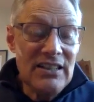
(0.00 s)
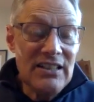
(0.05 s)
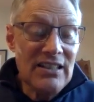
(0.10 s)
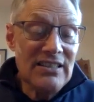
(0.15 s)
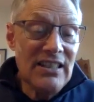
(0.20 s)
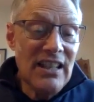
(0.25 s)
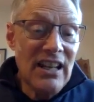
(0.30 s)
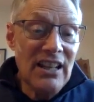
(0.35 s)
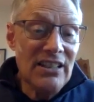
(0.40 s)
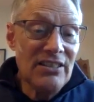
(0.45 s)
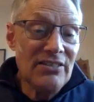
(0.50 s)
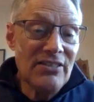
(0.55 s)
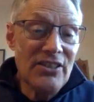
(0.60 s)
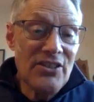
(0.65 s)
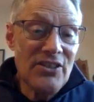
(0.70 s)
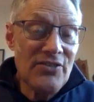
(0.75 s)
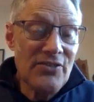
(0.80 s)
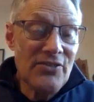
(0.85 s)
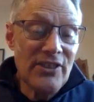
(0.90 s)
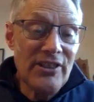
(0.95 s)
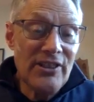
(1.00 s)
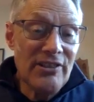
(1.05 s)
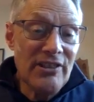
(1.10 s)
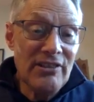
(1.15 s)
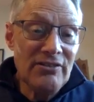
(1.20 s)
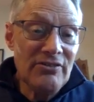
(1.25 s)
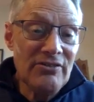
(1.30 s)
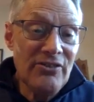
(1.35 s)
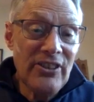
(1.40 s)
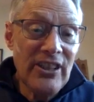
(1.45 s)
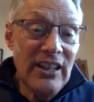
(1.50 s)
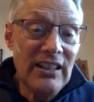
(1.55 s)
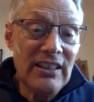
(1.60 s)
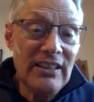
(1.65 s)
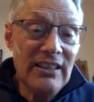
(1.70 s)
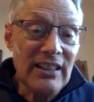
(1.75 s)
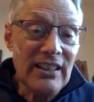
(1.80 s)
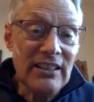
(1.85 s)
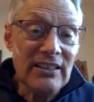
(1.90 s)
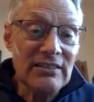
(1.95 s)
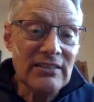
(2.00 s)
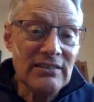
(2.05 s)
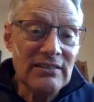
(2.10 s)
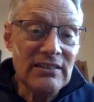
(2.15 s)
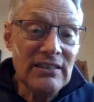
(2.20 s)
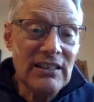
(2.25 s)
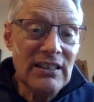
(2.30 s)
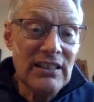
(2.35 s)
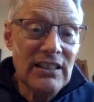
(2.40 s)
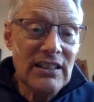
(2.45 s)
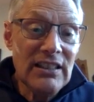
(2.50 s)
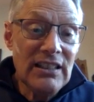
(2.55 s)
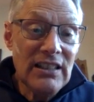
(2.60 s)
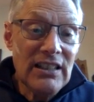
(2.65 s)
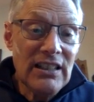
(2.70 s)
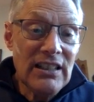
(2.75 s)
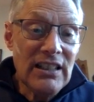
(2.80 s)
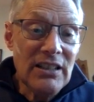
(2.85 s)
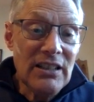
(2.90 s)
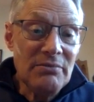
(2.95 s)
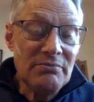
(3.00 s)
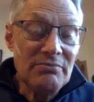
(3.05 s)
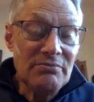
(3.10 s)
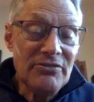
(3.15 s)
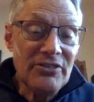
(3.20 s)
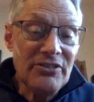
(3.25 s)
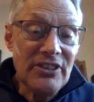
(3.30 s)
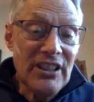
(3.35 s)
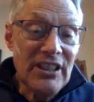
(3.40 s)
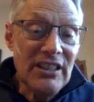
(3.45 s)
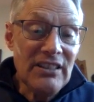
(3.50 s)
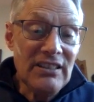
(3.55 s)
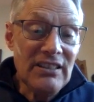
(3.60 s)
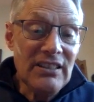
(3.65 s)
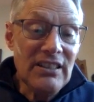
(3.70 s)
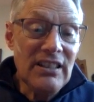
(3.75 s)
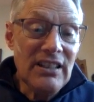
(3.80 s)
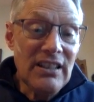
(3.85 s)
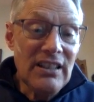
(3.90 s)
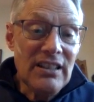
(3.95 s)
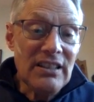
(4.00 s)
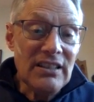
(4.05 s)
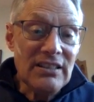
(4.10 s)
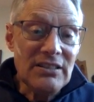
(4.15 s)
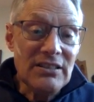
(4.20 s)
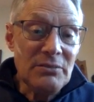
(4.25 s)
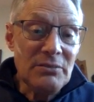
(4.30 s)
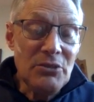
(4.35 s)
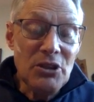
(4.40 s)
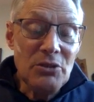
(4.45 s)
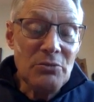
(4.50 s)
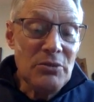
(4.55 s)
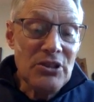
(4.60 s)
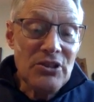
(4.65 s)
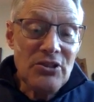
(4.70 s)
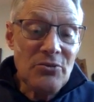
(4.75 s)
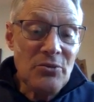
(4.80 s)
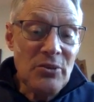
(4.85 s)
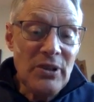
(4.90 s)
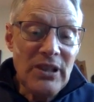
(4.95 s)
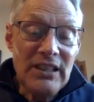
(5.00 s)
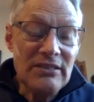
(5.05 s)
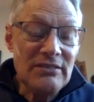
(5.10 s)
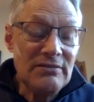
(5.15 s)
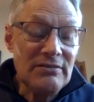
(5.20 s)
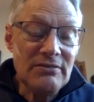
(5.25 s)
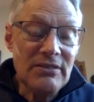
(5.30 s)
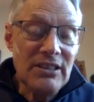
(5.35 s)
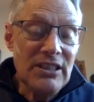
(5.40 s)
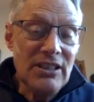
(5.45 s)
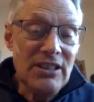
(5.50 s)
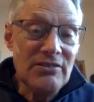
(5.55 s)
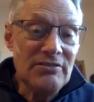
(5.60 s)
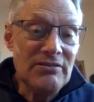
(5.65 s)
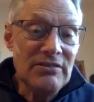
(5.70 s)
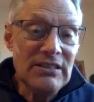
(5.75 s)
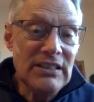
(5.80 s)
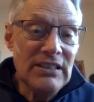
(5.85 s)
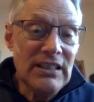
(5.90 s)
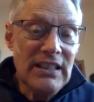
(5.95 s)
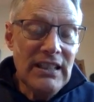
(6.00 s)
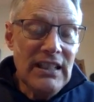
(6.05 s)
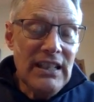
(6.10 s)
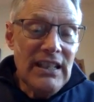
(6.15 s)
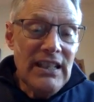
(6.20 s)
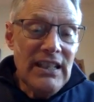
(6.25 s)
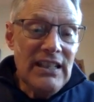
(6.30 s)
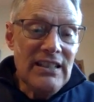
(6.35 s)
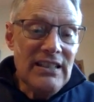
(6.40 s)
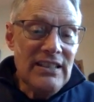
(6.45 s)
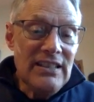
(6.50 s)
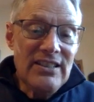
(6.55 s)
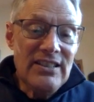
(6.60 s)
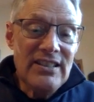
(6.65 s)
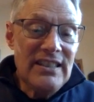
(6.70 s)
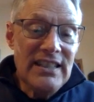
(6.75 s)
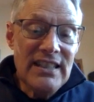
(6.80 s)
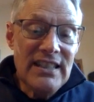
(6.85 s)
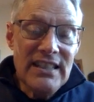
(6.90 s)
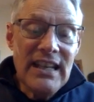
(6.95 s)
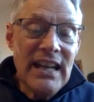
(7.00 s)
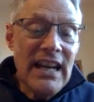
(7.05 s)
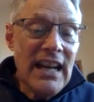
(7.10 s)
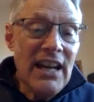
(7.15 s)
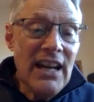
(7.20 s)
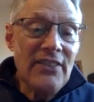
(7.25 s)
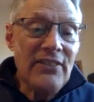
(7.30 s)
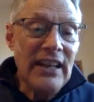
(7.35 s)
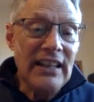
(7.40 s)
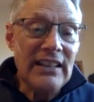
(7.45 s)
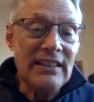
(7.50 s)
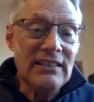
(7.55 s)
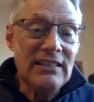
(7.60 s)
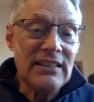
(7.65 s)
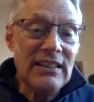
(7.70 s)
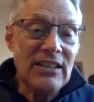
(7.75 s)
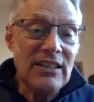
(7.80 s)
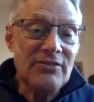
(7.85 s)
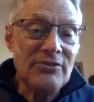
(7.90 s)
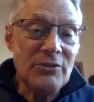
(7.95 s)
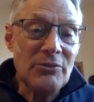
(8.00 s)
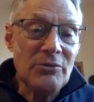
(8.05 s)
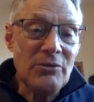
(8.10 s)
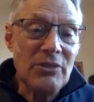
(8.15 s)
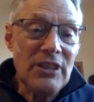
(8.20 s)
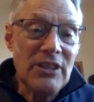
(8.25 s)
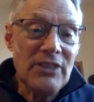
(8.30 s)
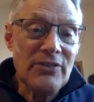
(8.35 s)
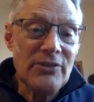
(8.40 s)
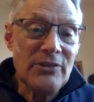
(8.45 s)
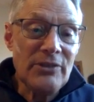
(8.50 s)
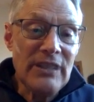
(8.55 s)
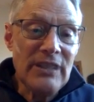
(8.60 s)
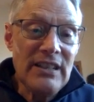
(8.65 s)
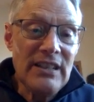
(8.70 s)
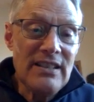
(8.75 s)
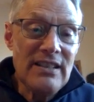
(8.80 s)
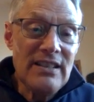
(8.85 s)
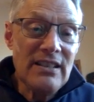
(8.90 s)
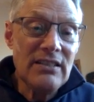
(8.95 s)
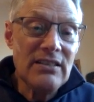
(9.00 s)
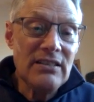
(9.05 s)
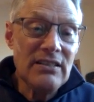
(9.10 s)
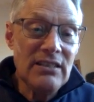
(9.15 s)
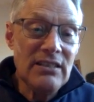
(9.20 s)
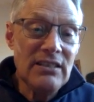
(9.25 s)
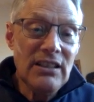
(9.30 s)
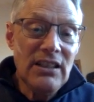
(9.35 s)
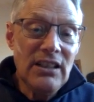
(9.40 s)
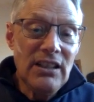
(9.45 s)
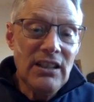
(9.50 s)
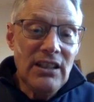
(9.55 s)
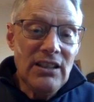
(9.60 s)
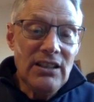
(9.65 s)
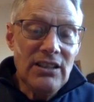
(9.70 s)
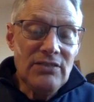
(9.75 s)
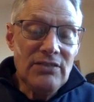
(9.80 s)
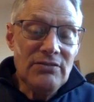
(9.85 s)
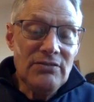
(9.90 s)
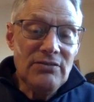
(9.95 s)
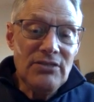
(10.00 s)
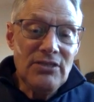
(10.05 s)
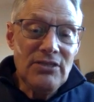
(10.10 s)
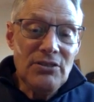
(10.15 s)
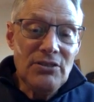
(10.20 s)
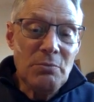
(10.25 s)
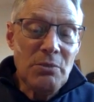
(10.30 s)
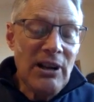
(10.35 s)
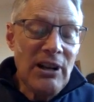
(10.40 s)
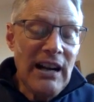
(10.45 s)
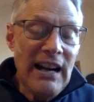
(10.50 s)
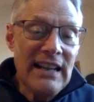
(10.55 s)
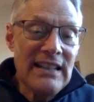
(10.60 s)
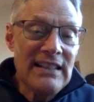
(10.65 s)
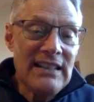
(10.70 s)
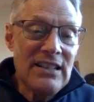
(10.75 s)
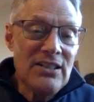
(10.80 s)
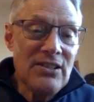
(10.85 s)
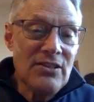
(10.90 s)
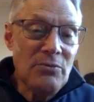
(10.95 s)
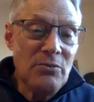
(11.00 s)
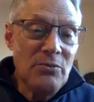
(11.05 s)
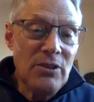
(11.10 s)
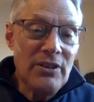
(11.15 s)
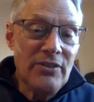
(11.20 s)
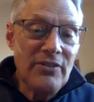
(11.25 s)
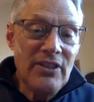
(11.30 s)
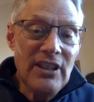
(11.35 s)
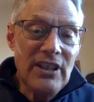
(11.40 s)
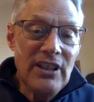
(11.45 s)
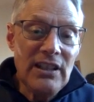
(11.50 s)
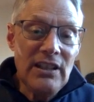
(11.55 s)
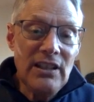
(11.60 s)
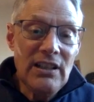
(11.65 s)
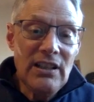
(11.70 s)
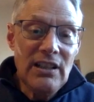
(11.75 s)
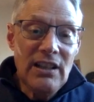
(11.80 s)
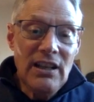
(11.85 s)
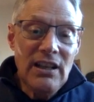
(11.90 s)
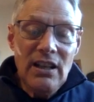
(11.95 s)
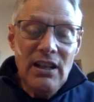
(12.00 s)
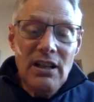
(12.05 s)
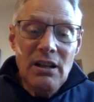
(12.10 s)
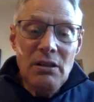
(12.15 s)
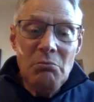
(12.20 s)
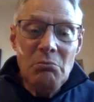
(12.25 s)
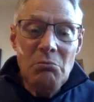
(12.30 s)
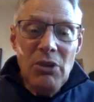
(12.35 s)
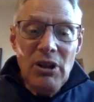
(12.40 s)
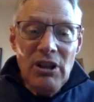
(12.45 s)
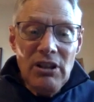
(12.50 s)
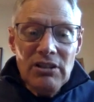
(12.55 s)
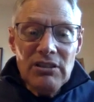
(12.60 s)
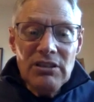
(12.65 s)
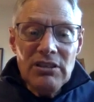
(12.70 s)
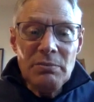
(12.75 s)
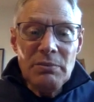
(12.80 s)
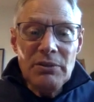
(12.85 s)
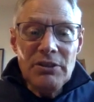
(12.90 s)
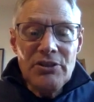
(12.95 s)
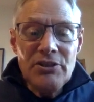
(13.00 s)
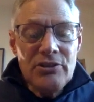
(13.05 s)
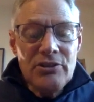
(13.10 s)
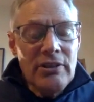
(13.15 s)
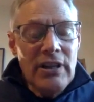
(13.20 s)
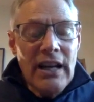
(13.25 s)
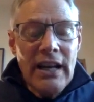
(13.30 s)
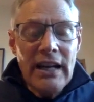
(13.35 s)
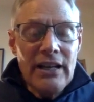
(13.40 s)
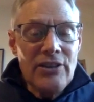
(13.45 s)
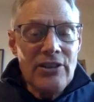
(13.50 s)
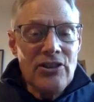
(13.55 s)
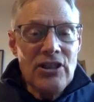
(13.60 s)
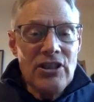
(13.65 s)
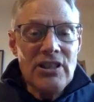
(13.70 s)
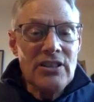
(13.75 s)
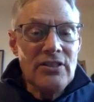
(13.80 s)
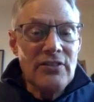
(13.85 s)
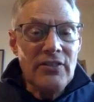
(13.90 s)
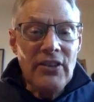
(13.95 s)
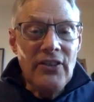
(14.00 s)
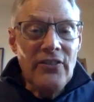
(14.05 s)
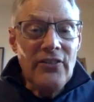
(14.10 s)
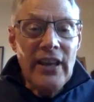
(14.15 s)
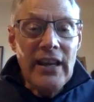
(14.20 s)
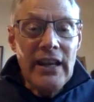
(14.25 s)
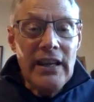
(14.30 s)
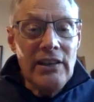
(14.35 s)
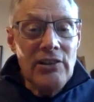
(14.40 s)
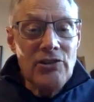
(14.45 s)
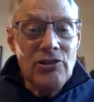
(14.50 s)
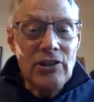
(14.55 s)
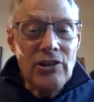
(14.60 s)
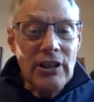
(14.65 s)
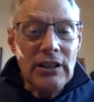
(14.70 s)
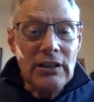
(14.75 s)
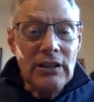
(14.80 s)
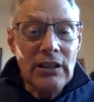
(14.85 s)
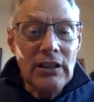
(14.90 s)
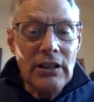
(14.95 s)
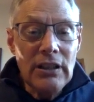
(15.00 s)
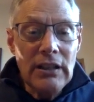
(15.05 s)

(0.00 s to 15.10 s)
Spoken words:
Tolerance for your own failure, for the moments when you just didn't have it, and for whatever reason, you practiced one of the multiple strategies of evasion.